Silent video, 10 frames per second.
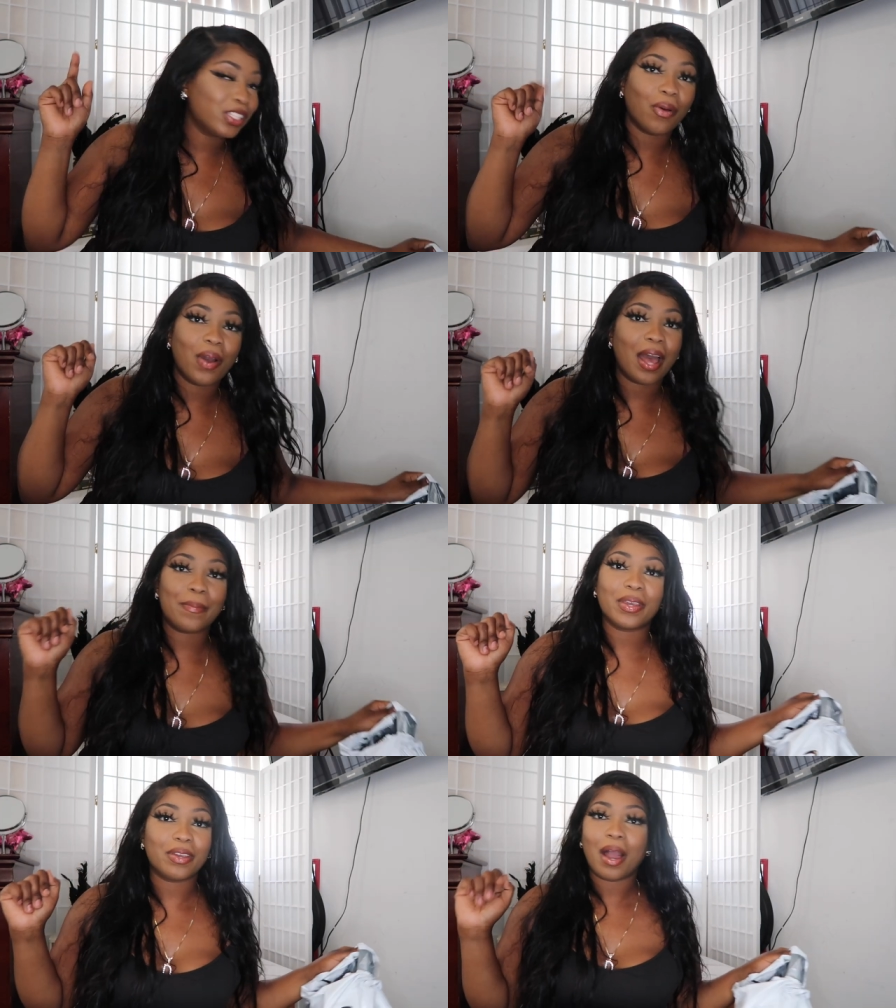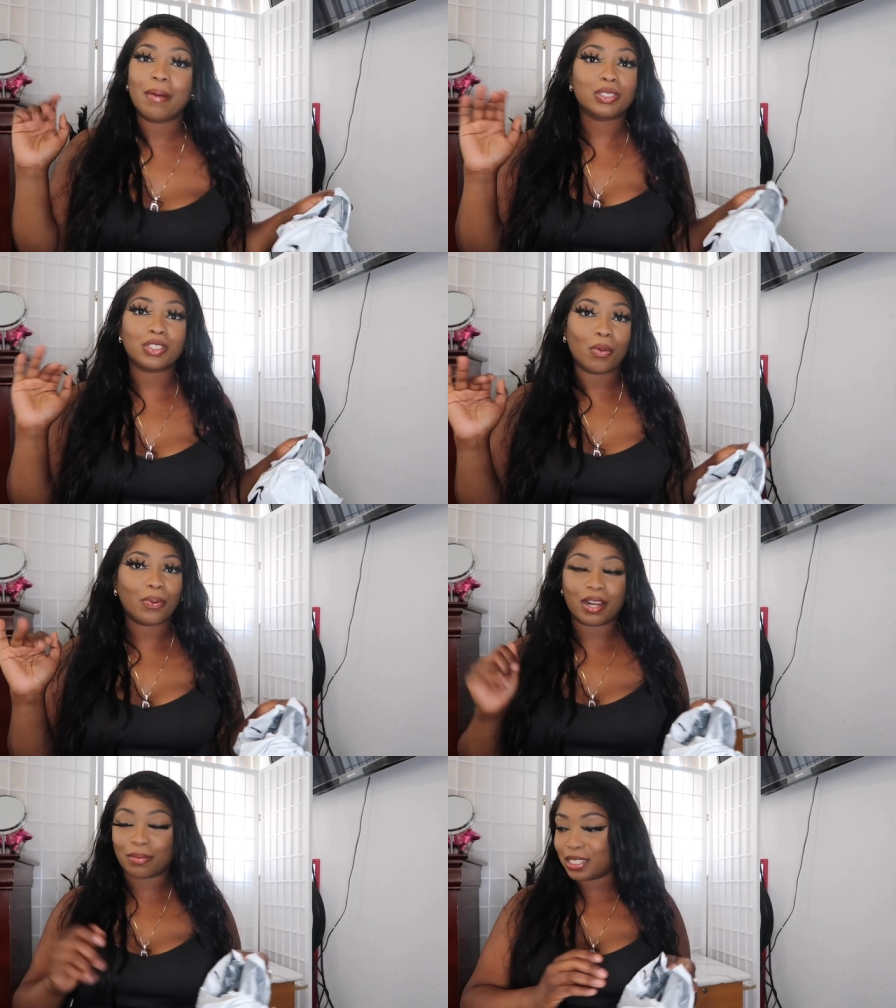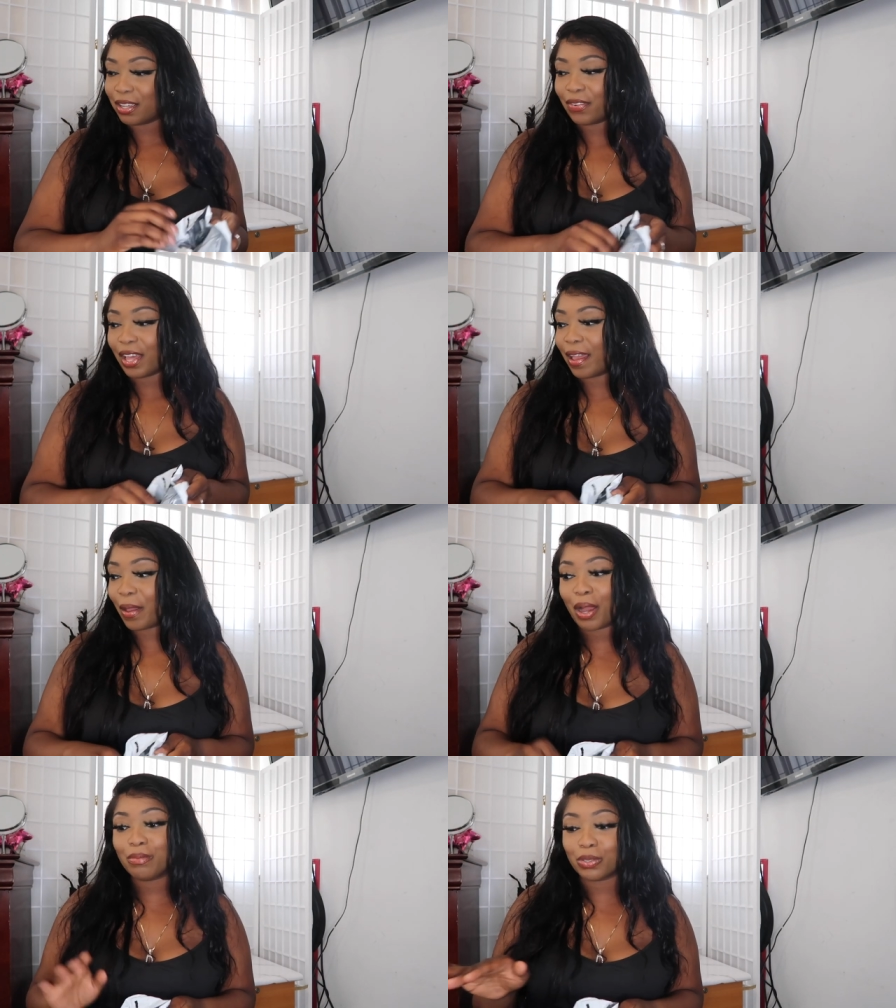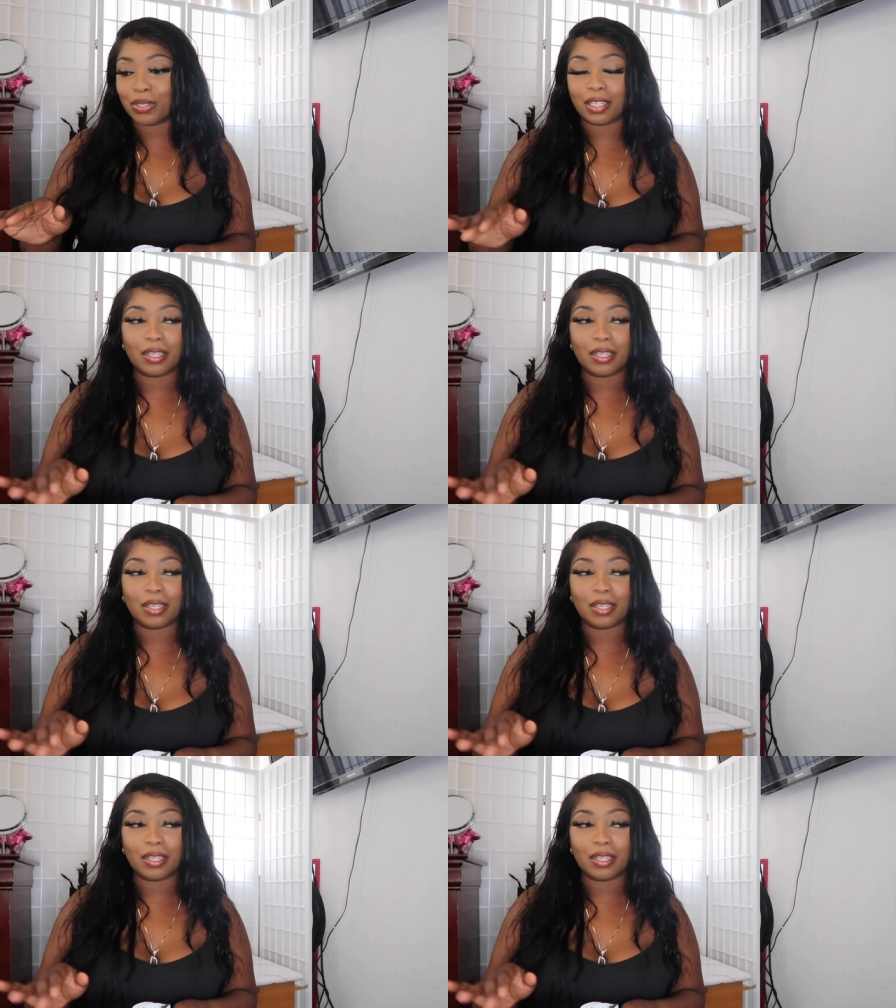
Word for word: so happy i'm so proud of myself like i'm doing